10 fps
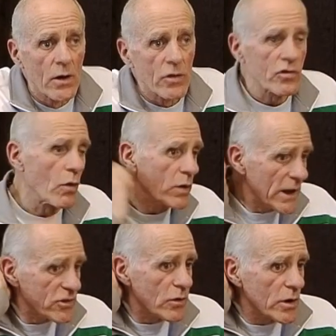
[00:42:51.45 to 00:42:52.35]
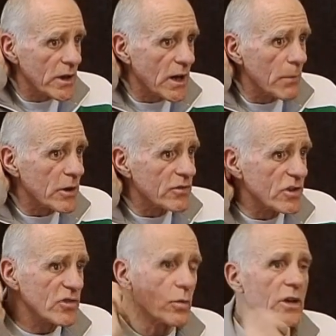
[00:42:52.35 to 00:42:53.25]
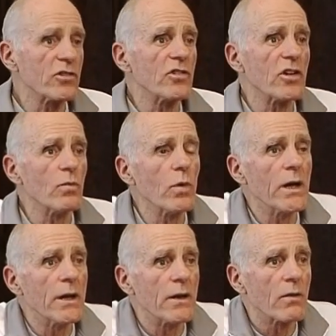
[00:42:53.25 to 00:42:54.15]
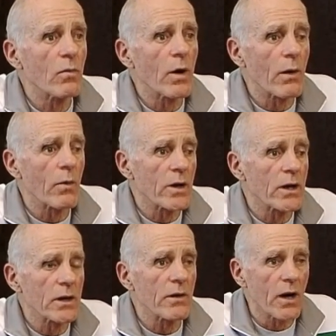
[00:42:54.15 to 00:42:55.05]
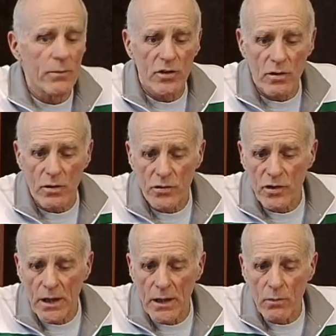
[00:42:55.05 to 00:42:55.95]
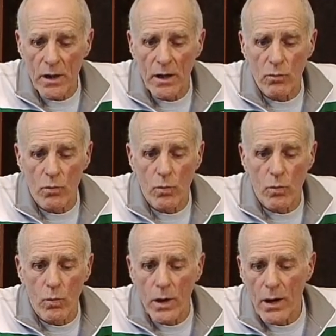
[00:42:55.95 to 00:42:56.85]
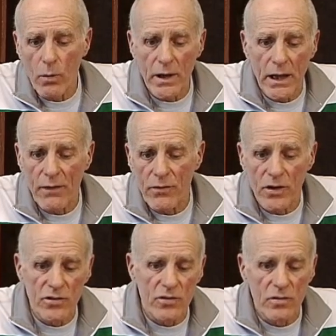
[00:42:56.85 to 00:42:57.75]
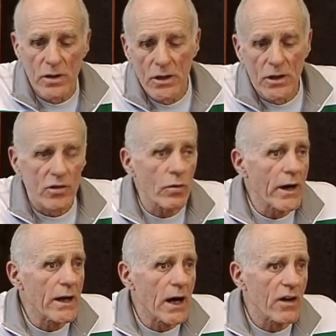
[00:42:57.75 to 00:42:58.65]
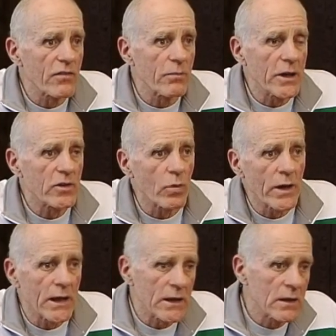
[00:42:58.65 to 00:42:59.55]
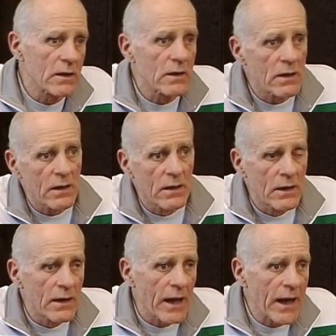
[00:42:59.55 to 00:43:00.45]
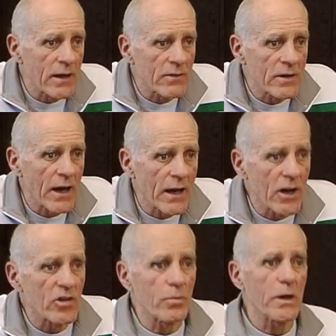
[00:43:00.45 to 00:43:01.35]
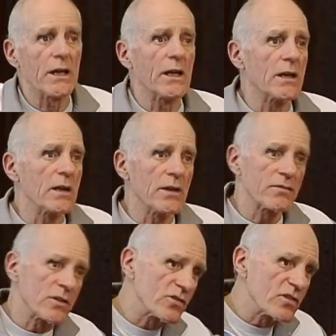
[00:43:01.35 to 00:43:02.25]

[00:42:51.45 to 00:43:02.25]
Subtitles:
So let's look at a couple of situations in wind where we're going to clear obstacles and where we have this trade-off between angle of attack, airspeed, and lift and